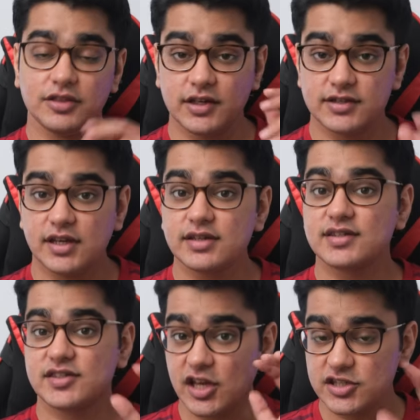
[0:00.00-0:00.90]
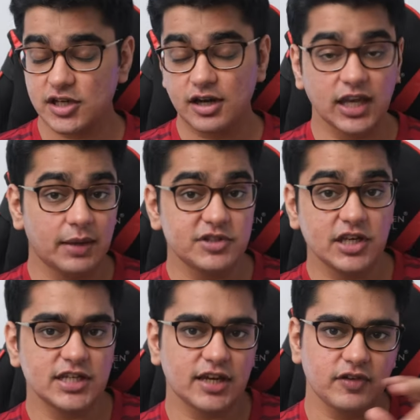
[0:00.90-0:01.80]
This is such a game
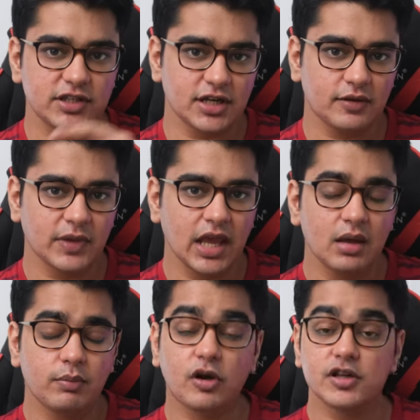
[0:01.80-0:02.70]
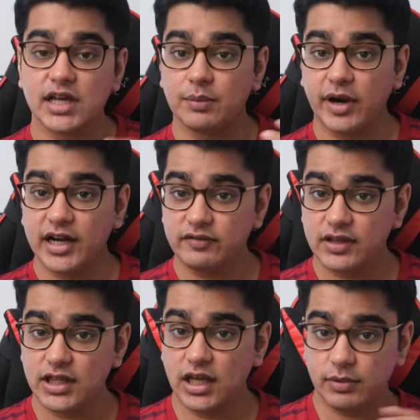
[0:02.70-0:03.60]
changing feature because combined
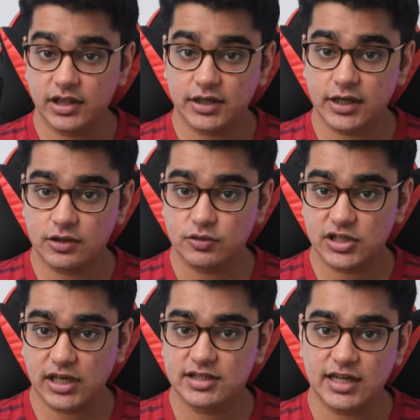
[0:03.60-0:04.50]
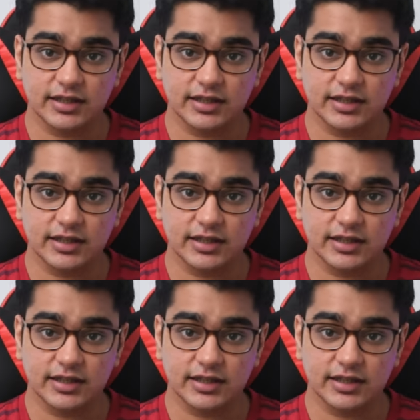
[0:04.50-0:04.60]
with the ability to change